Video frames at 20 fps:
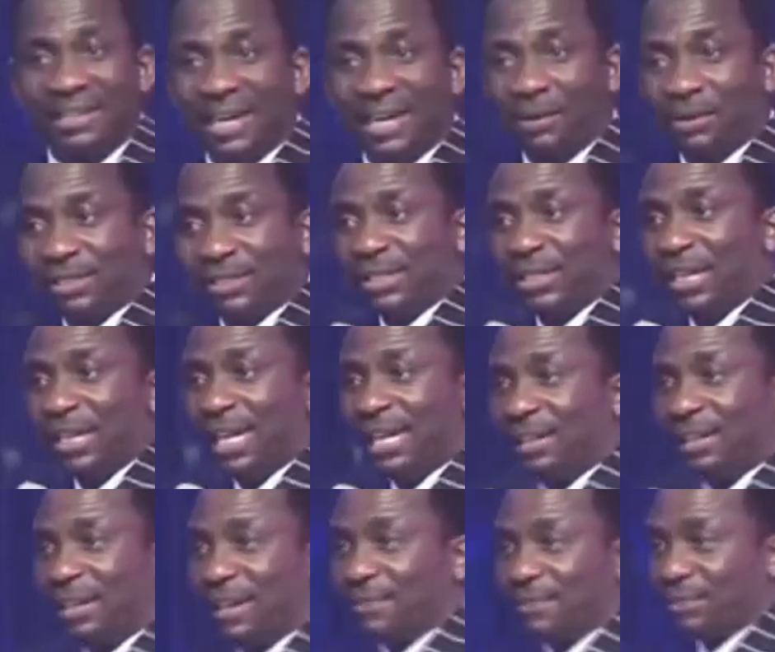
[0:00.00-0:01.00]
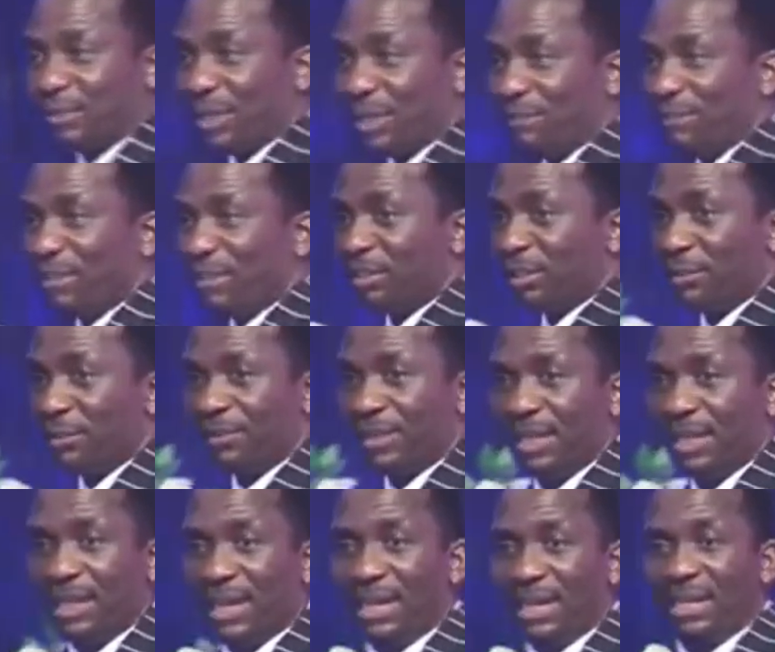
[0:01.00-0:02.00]
I was in the aircraft traveling
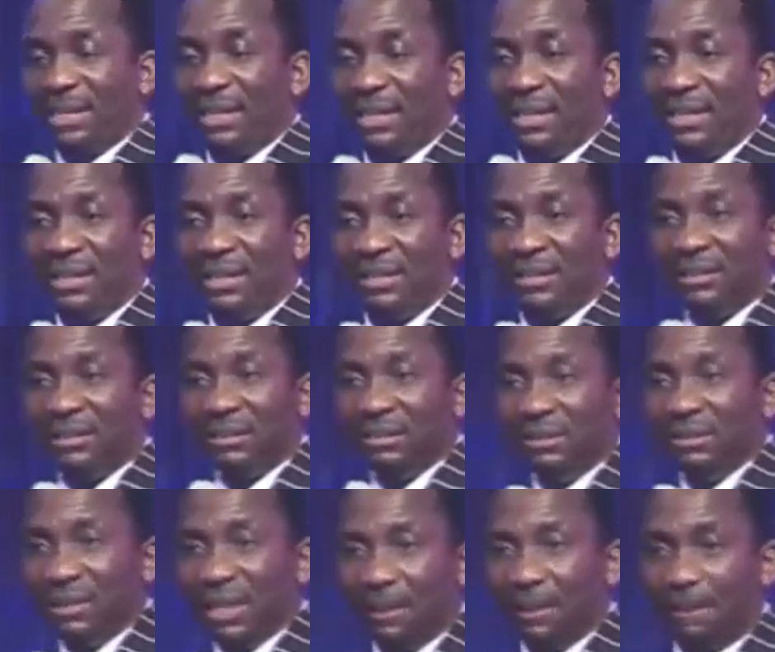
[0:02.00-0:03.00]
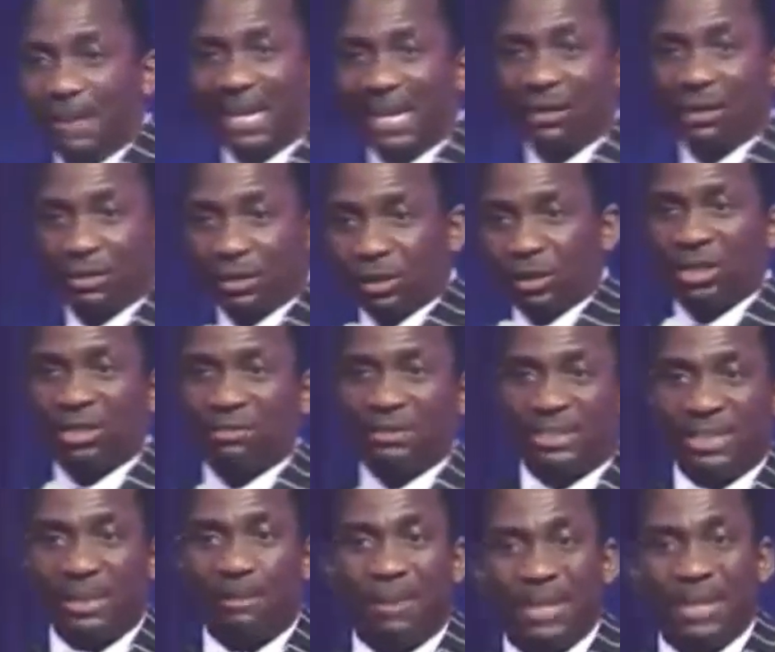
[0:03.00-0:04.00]
someday and the pilot called me, said,